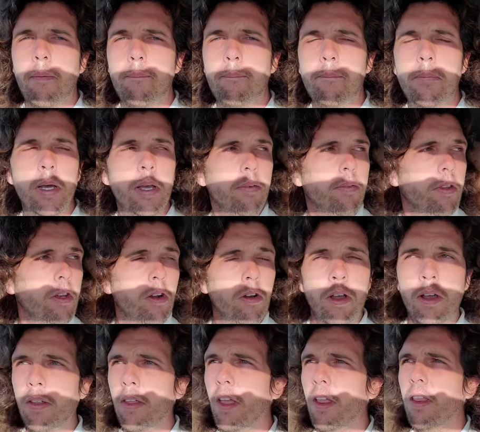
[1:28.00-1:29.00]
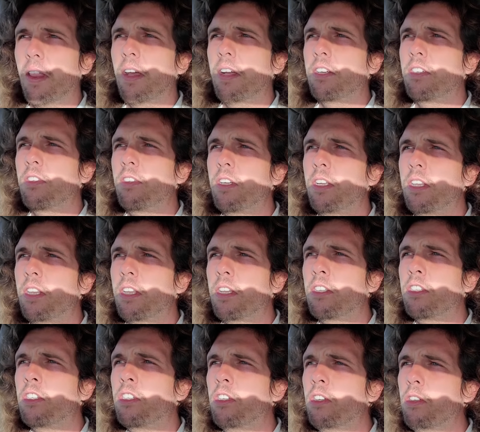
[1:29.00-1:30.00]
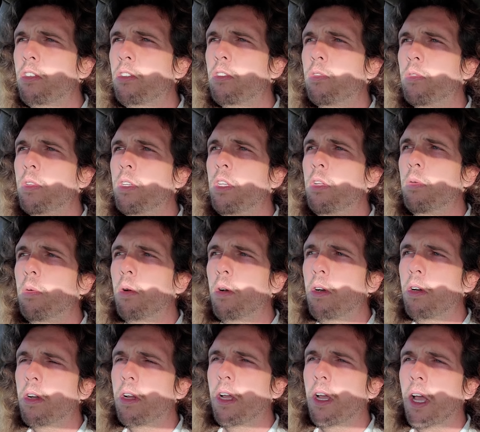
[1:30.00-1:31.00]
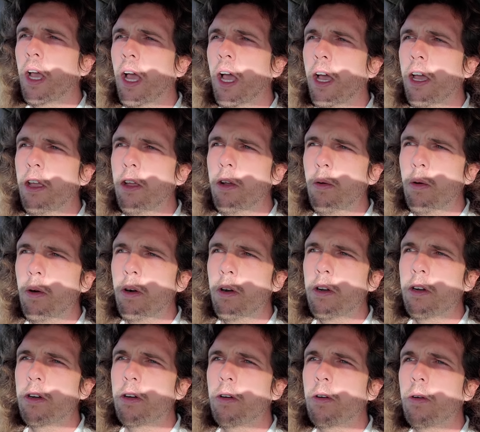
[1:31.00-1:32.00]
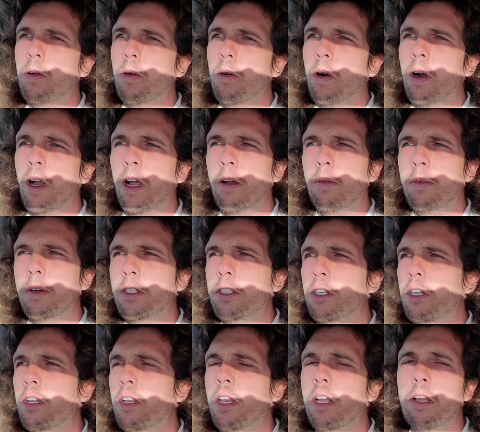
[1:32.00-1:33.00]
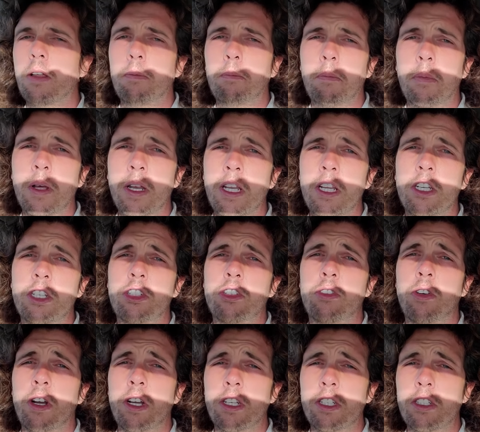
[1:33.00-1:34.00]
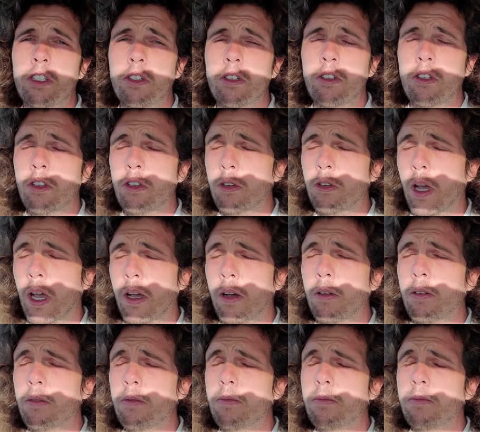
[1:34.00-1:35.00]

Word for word: But if you don't have that luxury to choose when you work, how you work, or how much you're gonna let money stress stuff you out,